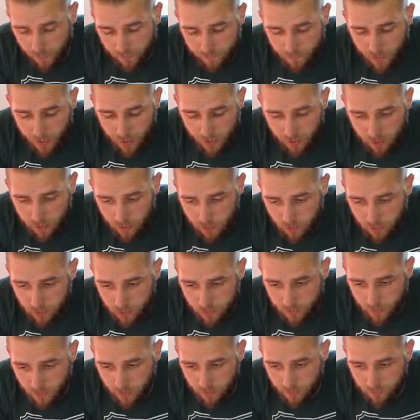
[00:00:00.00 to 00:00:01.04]
I've made a huge
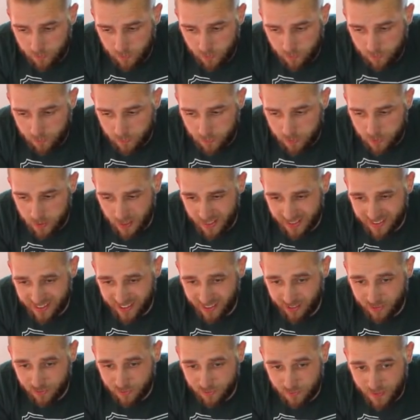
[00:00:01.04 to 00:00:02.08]
amount of difference. It
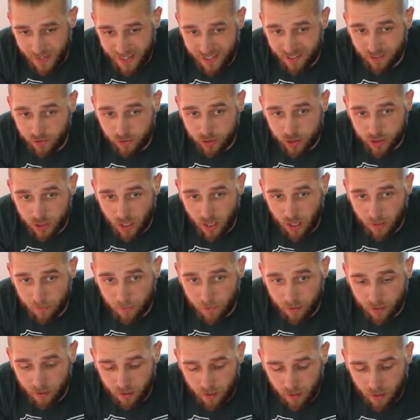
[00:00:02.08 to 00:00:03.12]
does feel
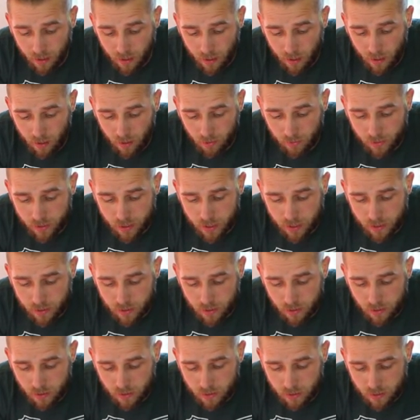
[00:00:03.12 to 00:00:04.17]
sharper, which is
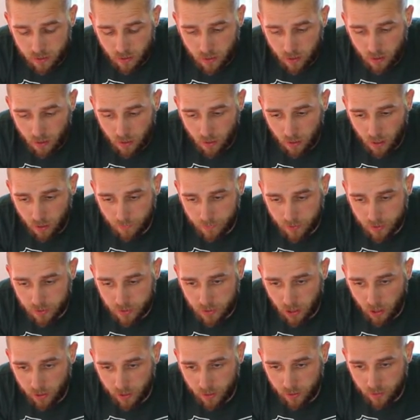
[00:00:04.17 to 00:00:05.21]
good. I'm just
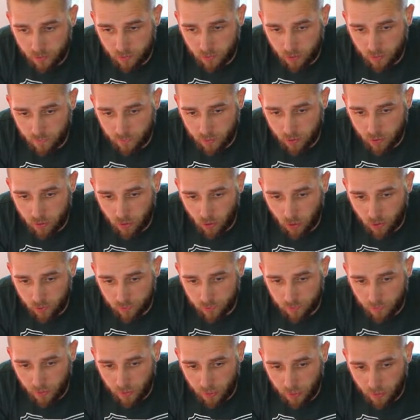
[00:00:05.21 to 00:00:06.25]
going sort of
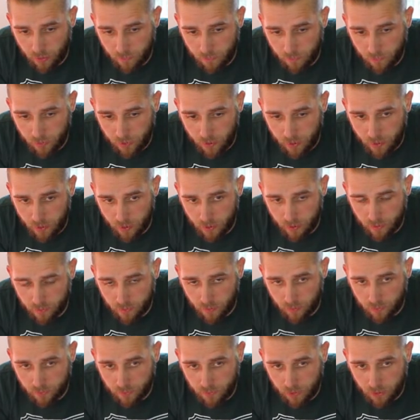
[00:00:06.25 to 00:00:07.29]
across my thumbprint and it
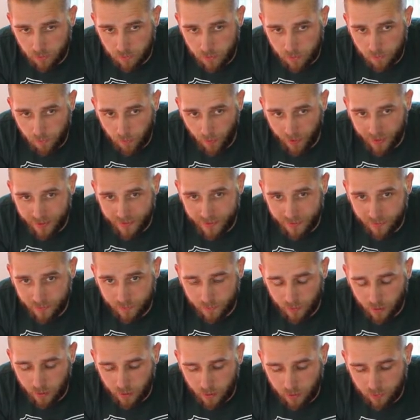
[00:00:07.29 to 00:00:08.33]
does feel to be biting
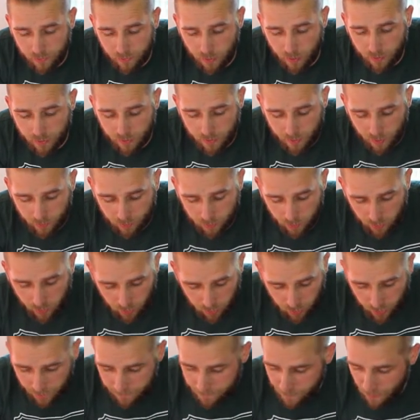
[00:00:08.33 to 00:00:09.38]
slightly, so I think that's a
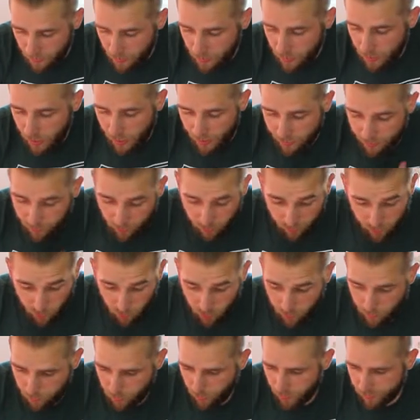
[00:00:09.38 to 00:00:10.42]
good thing. And I don't really
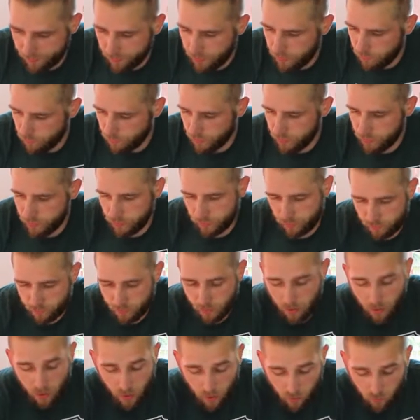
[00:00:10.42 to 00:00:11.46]
want to press it, which
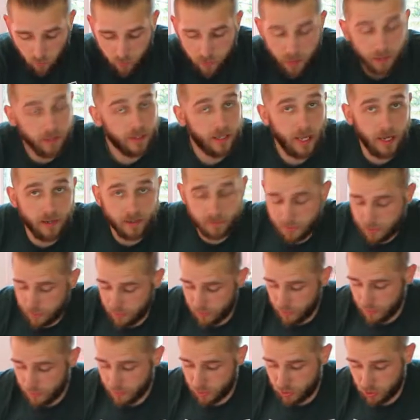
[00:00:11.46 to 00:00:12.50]
would indicate to me
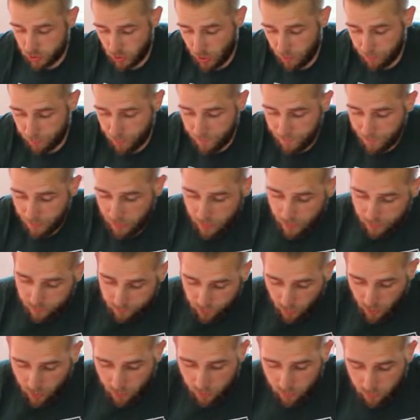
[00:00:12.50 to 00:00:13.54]
that it is sharper.
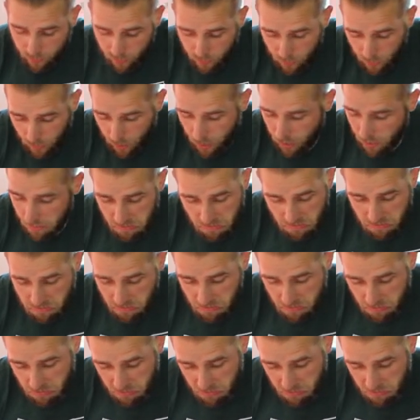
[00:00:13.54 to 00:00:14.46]
So I'm